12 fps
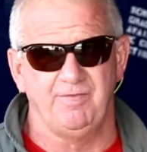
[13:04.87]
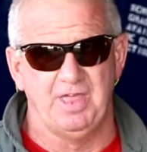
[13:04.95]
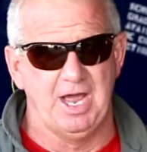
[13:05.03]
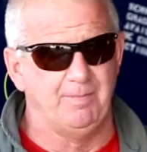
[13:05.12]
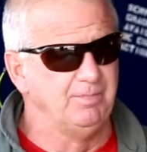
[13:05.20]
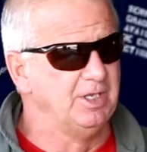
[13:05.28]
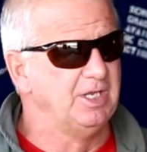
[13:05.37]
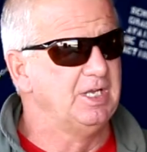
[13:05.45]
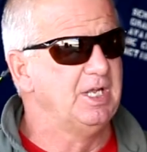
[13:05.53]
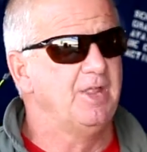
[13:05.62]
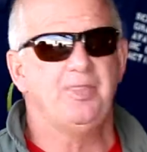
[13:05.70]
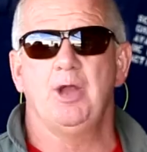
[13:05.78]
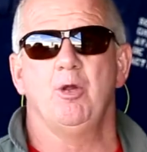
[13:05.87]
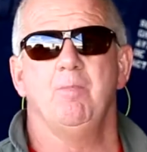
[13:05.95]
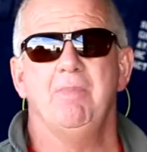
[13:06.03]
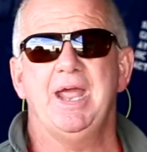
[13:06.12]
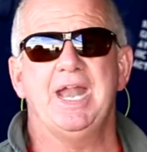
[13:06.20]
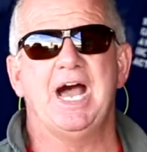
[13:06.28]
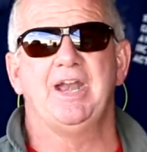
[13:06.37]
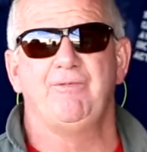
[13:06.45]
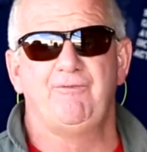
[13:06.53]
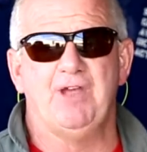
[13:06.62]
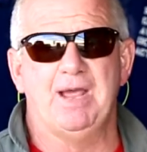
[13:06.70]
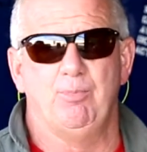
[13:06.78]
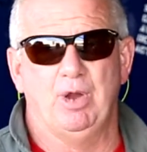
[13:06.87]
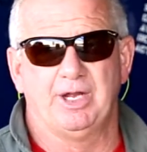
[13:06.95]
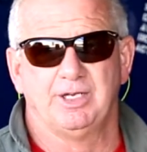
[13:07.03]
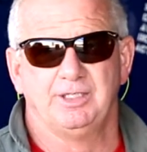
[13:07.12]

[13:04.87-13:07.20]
them that are made out of fabric.